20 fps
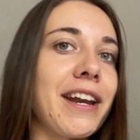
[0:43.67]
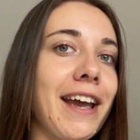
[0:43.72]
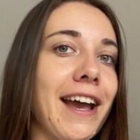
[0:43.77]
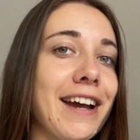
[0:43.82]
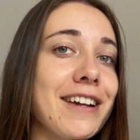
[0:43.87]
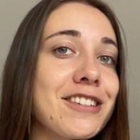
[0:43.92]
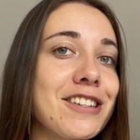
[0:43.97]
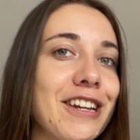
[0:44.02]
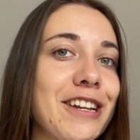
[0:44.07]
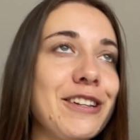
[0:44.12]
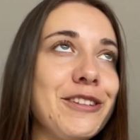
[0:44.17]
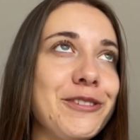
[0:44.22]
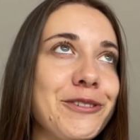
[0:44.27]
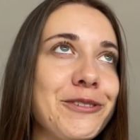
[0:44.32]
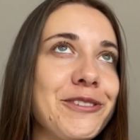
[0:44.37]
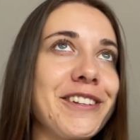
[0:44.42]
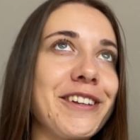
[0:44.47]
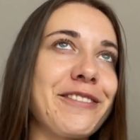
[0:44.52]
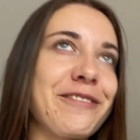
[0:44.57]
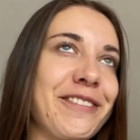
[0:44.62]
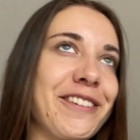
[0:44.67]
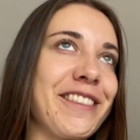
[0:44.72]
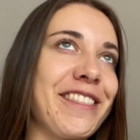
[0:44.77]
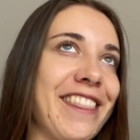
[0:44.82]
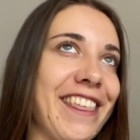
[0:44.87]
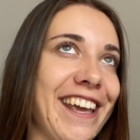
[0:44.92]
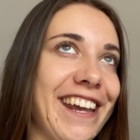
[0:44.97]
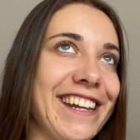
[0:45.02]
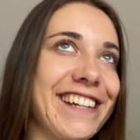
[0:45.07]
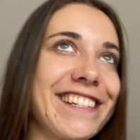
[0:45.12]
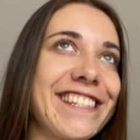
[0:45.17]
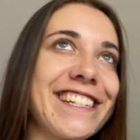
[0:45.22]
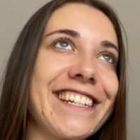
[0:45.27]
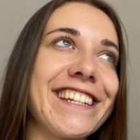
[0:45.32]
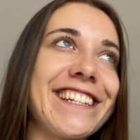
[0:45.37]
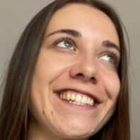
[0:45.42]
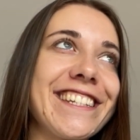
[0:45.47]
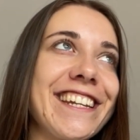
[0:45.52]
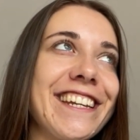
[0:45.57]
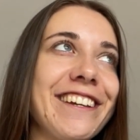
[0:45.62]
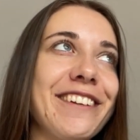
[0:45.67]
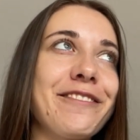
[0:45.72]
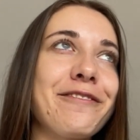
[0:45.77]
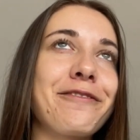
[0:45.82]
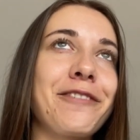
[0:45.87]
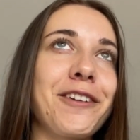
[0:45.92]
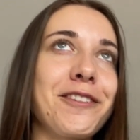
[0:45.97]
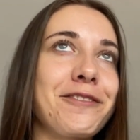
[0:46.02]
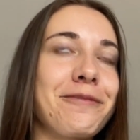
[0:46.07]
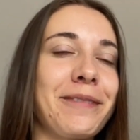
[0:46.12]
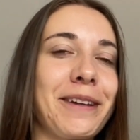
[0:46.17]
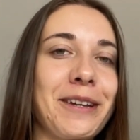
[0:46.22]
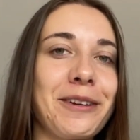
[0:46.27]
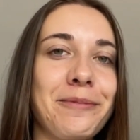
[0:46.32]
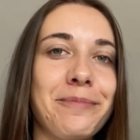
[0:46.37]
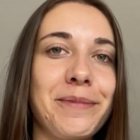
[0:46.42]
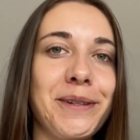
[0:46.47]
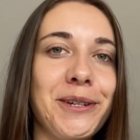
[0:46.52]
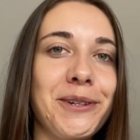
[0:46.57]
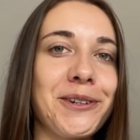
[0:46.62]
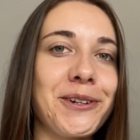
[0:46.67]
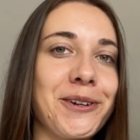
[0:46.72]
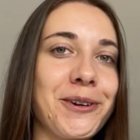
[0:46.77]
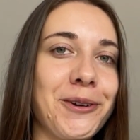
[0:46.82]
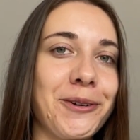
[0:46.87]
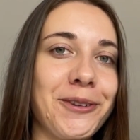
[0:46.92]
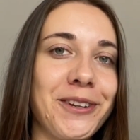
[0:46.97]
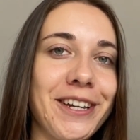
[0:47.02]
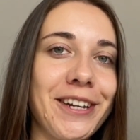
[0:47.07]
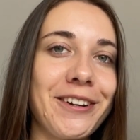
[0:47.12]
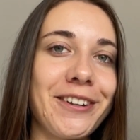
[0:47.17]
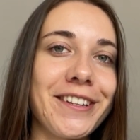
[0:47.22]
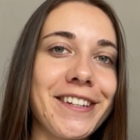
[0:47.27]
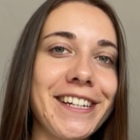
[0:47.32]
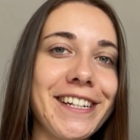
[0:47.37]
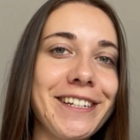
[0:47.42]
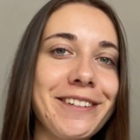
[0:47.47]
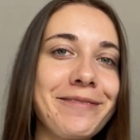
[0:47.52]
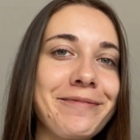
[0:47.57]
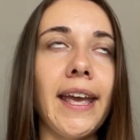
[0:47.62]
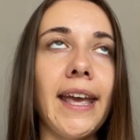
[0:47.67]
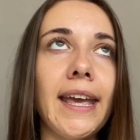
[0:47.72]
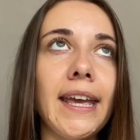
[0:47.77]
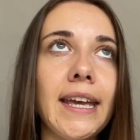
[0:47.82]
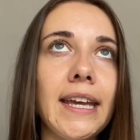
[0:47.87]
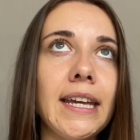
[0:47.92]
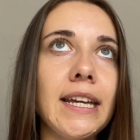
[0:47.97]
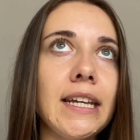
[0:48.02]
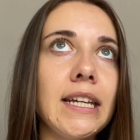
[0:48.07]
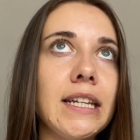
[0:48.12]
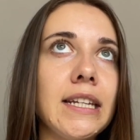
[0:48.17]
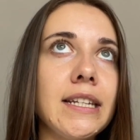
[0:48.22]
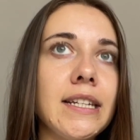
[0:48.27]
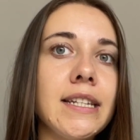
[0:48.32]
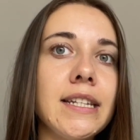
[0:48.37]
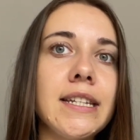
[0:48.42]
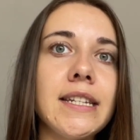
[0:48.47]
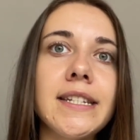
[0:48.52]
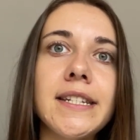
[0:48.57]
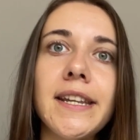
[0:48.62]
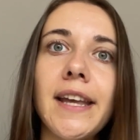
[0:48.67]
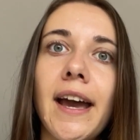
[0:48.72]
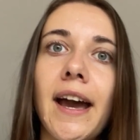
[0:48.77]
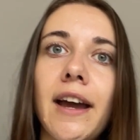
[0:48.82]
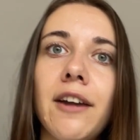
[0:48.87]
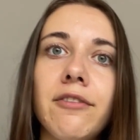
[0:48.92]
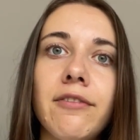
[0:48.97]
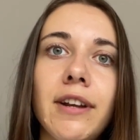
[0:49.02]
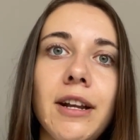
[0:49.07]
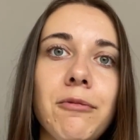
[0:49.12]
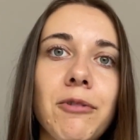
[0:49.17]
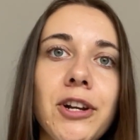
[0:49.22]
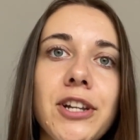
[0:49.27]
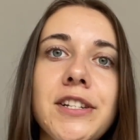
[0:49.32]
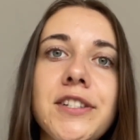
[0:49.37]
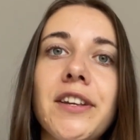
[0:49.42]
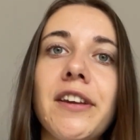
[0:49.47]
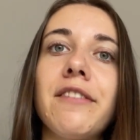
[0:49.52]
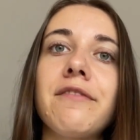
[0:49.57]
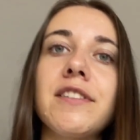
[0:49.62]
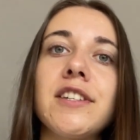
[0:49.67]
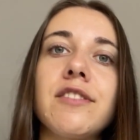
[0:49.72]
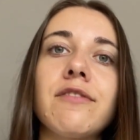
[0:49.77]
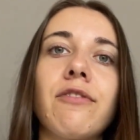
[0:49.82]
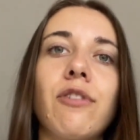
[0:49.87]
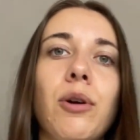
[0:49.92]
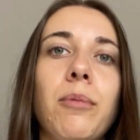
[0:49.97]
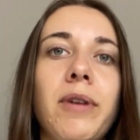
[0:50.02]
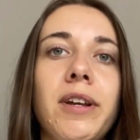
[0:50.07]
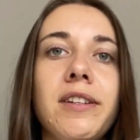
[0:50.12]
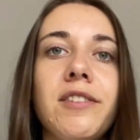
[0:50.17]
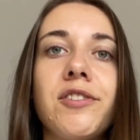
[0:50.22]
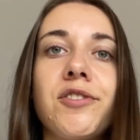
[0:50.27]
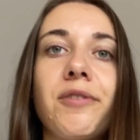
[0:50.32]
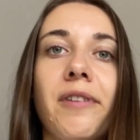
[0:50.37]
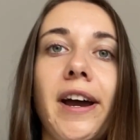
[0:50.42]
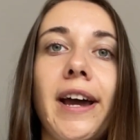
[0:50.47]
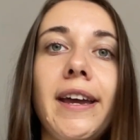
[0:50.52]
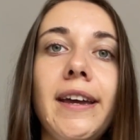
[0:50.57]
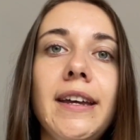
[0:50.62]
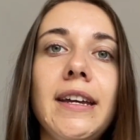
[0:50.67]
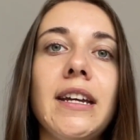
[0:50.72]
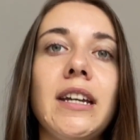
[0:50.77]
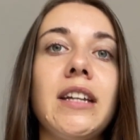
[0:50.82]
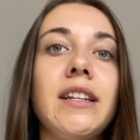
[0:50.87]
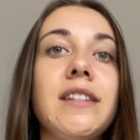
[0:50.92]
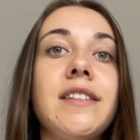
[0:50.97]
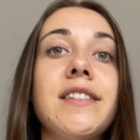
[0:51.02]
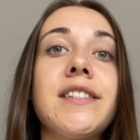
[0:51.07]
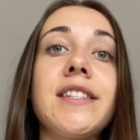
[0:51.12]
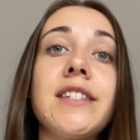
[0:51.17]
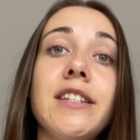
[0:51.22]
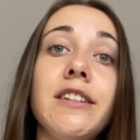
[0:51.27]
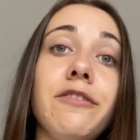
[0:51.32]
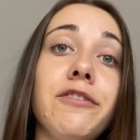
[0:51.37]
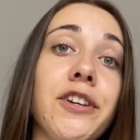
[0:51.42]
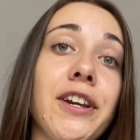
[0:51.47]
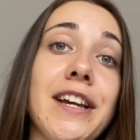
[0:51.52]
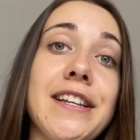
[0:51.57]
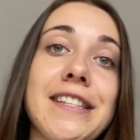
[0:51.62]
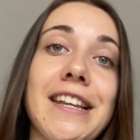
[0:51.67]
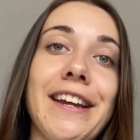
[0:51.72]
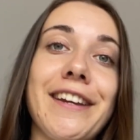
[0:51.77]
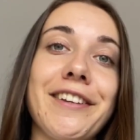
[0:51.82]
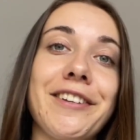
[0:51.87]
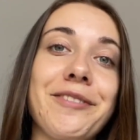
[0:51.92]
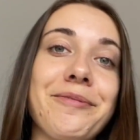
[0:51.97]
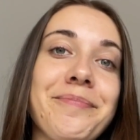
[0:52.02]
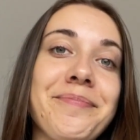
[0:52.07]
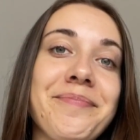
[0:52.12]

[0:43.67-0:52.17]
I actually do different things than sitting in front of my computer coding all day. And yeah, I really wanted to give this format a try and see if you guys like it.